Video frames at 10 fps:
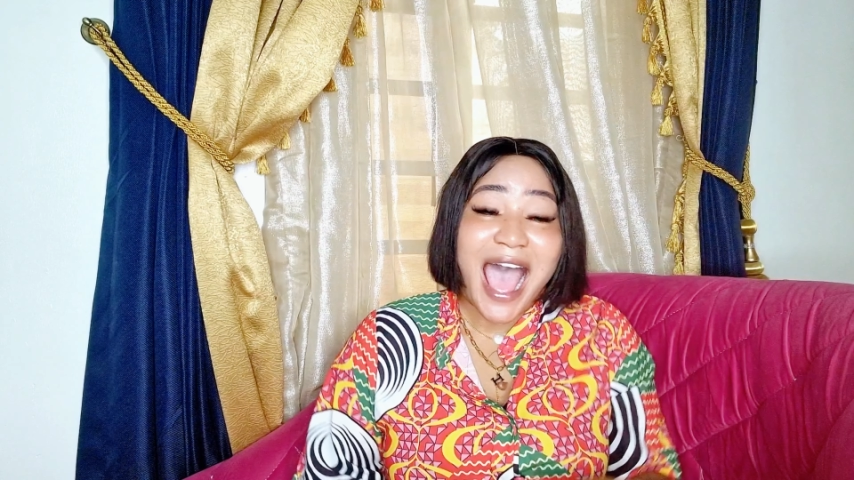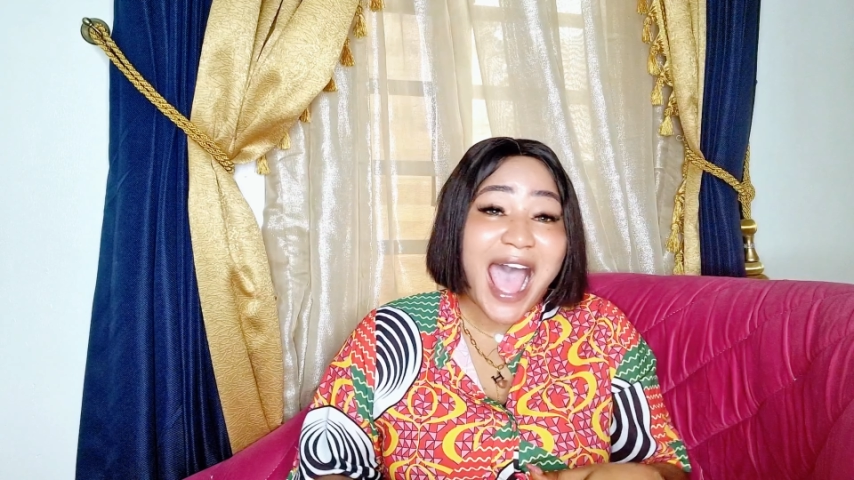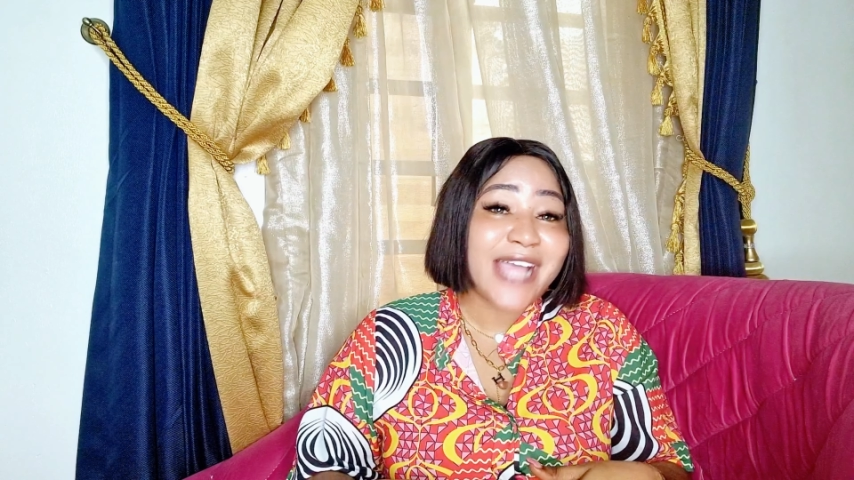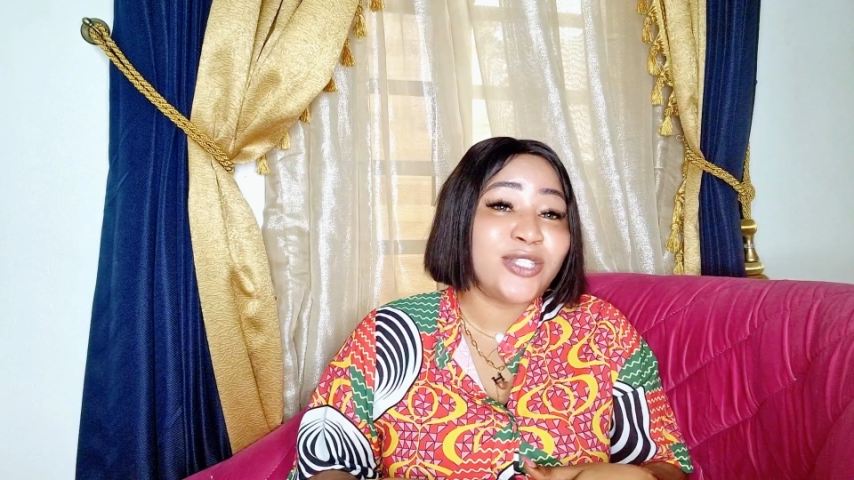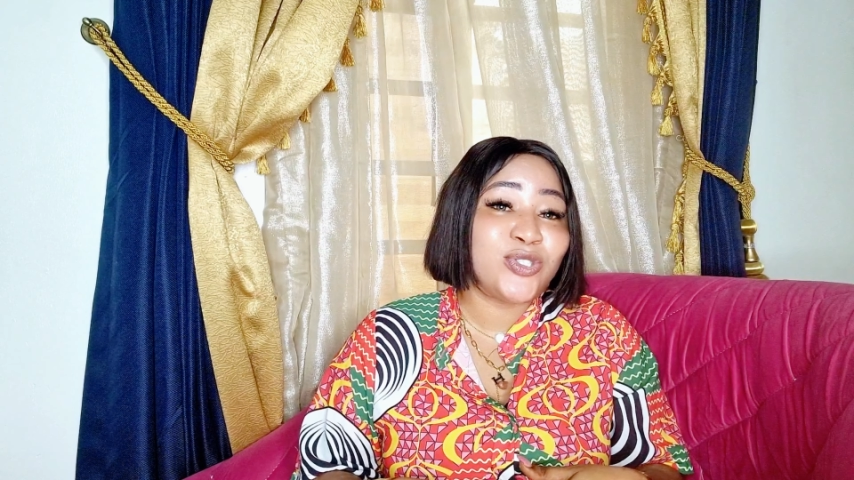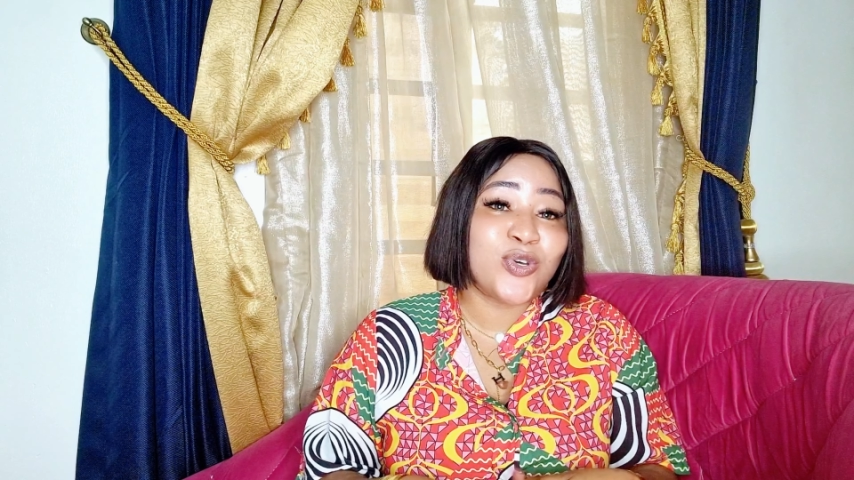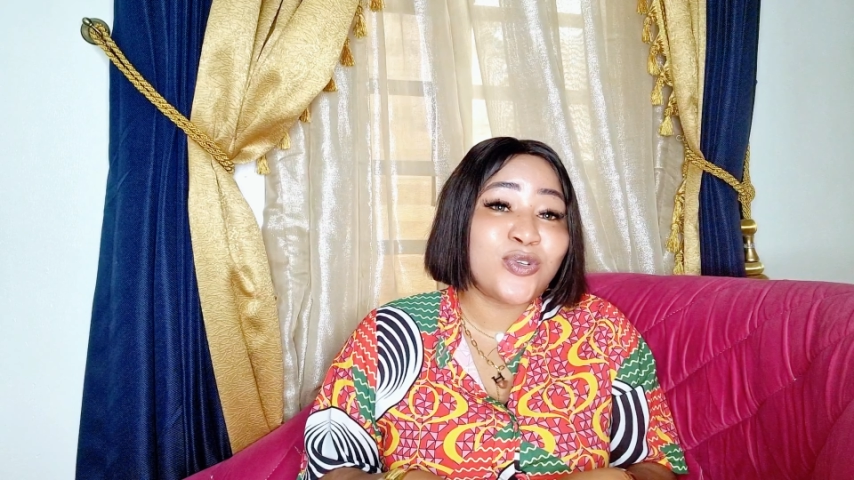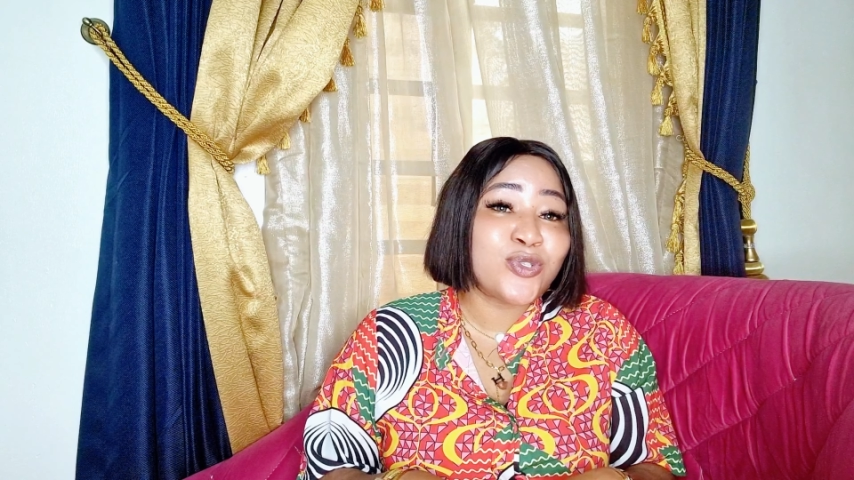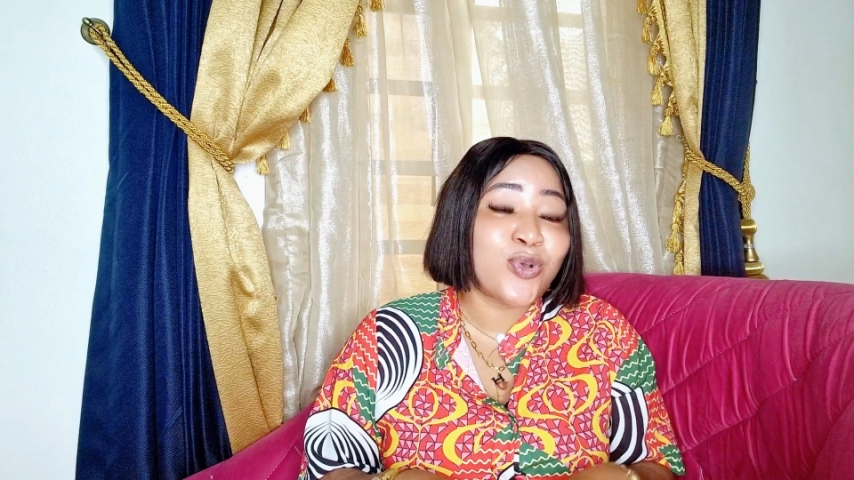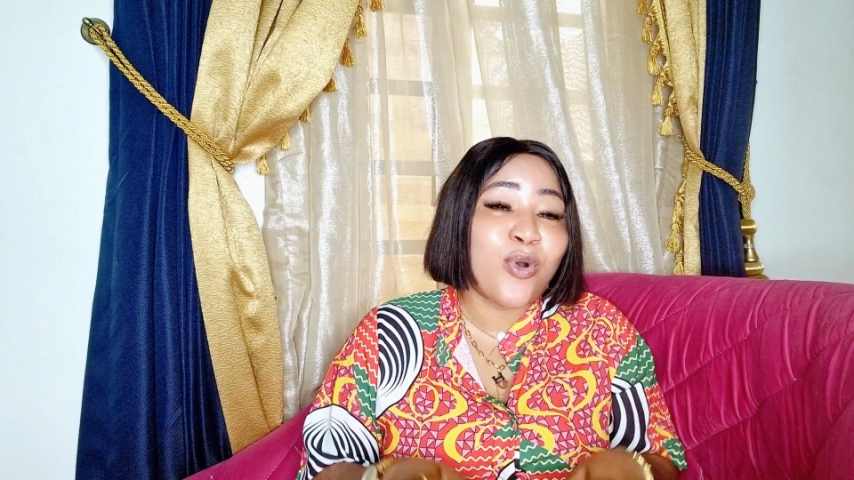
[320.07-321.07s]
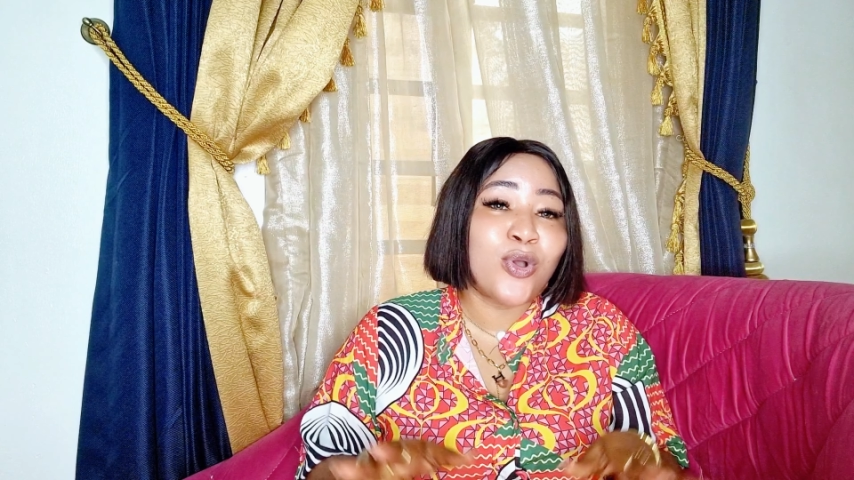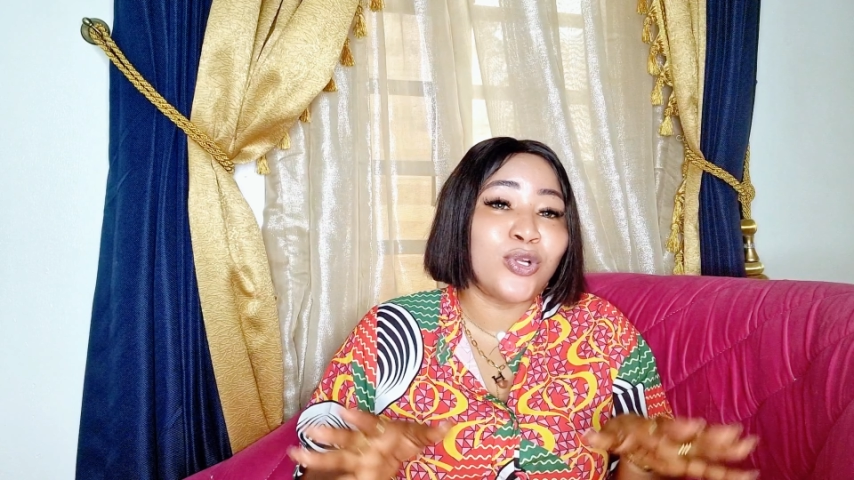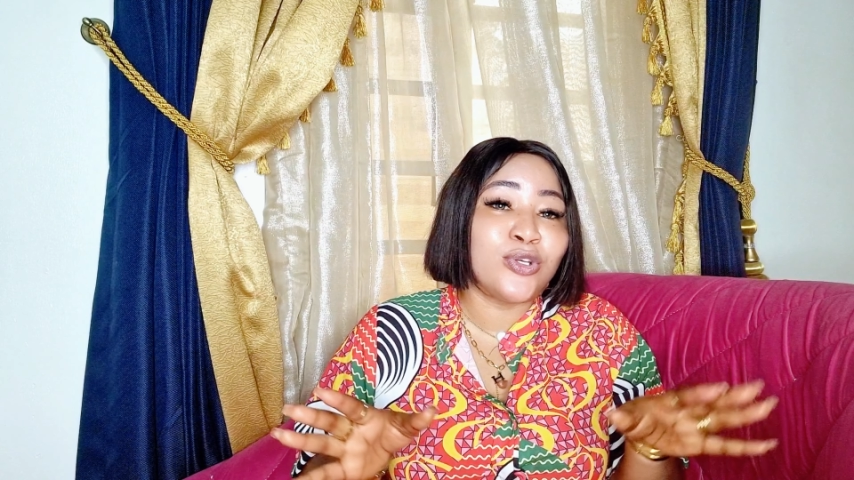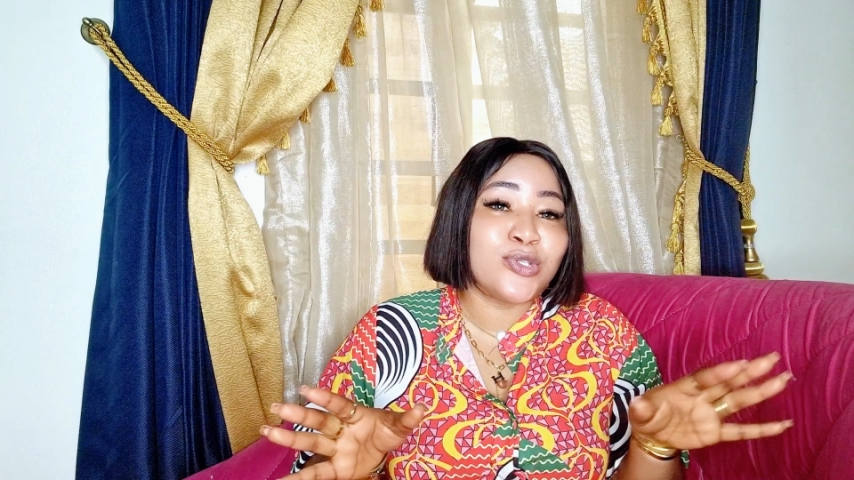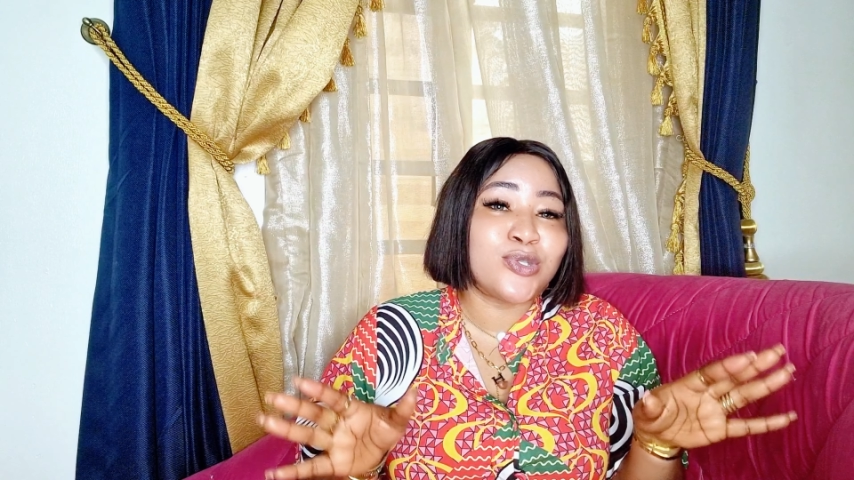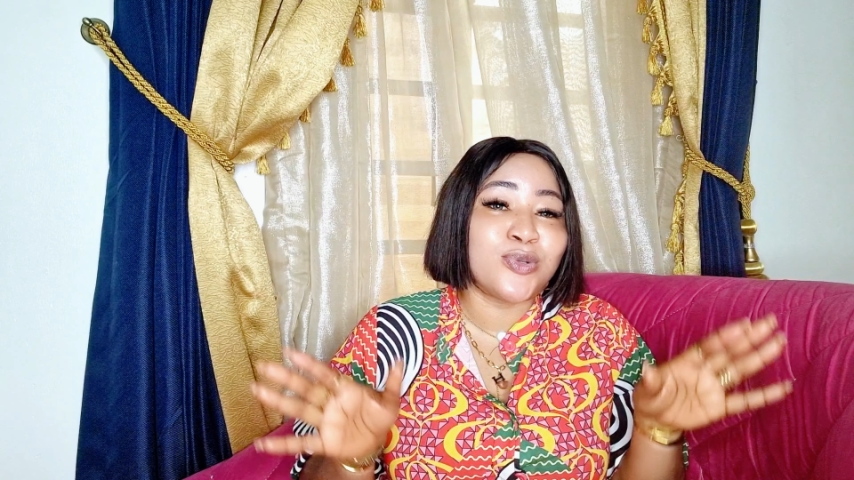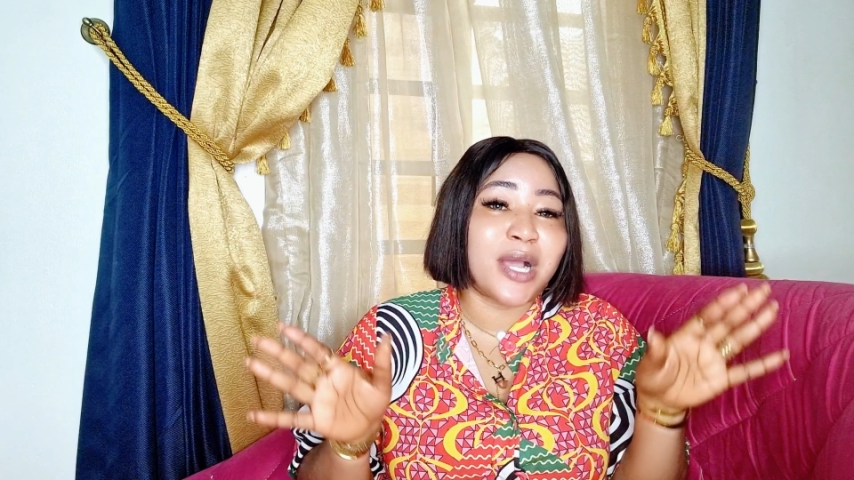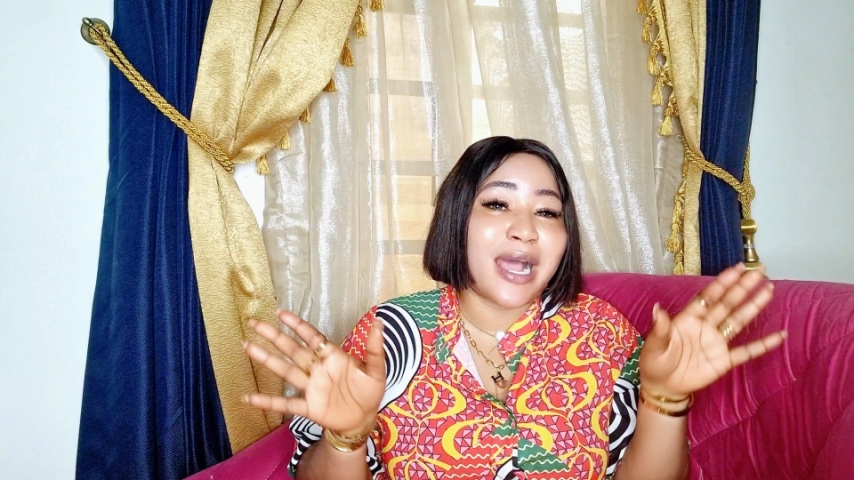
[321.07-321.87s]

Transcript: I don't go close to